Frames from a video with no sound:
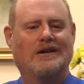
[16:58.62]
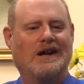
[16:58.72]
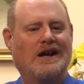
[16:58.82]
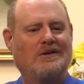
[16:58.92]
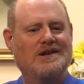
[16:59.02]

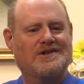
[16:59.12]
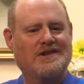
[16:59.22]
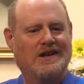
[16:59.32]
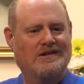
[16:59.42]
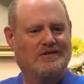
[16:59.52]
Now he
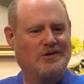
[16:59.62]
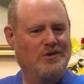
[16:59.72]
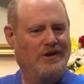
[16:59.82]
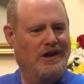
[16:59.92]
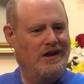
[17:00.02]
said
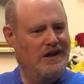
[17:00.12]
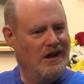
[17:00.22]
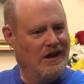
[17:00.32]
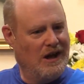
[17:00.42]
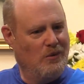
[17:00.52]
to the
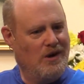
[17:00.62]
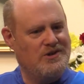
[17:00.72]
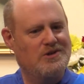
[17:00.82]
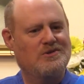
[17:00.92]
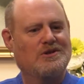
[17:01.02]
king, I
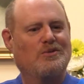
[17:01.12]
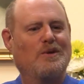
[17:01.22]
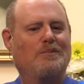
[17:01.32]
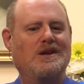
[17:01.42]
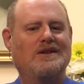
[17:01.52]
want you to
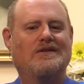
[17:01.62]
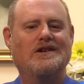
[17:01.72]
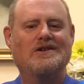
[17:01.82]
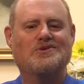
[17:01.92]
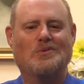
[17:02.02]
repeat
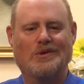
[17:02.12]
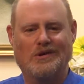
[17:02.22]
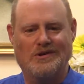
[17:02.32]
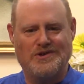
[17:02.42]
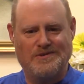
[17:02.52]
these
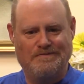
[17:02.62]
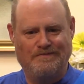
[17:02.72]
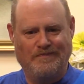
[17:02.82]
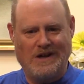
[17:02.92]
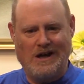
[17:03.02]
words
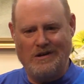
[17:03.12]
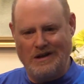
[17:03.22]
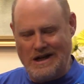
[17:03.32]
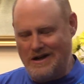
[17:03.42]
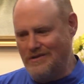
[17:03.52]
out
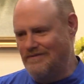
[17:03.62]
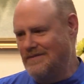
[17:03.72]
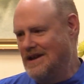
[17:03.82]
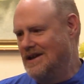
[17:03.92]
loud.